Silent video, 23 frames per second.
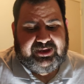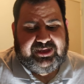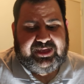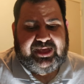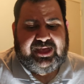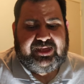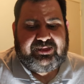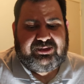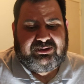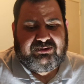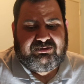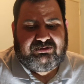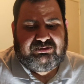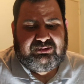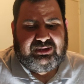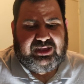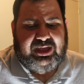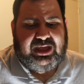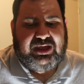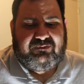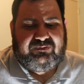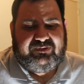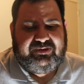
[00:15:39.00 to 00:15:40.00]
get
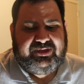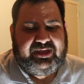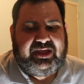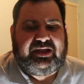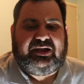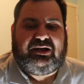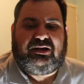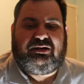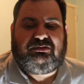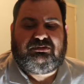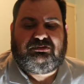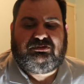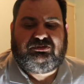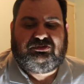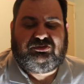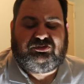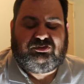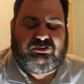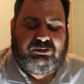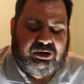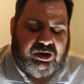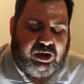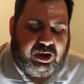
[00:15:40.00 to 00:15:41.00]
everything,
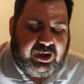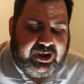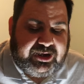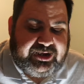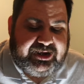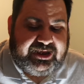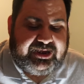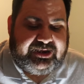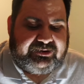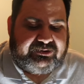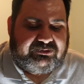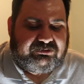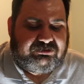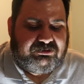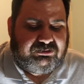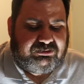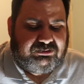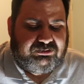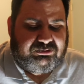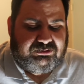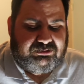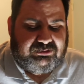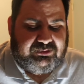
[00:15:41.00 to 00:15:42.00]
what I need,
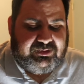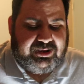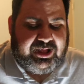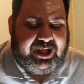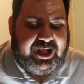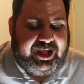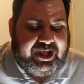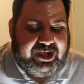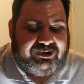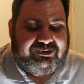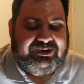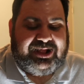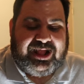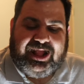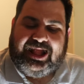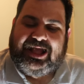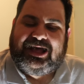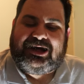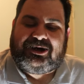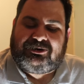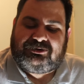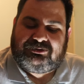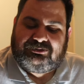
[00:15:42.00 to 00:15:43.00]

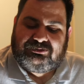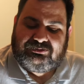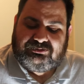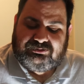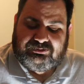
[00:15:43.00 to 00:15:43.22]
out.